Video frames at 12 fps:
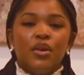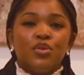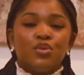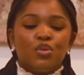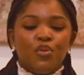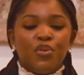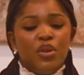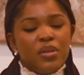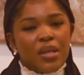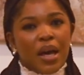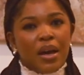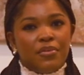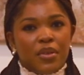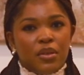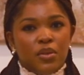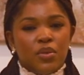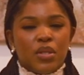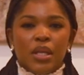So for you to have the
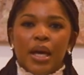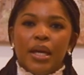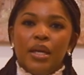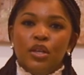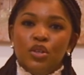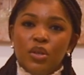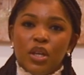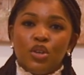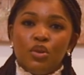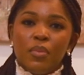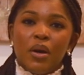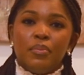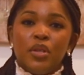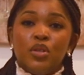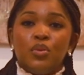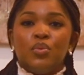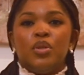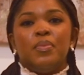UTI, you the human being,
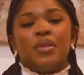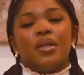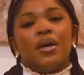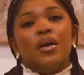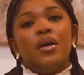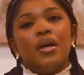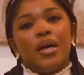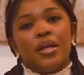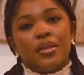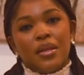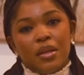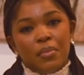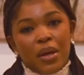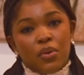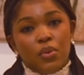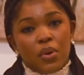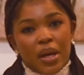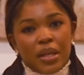you would be there, and then the
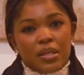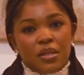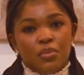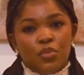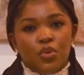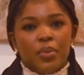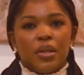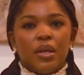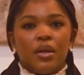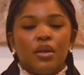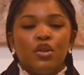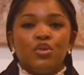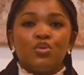microorganism will be there.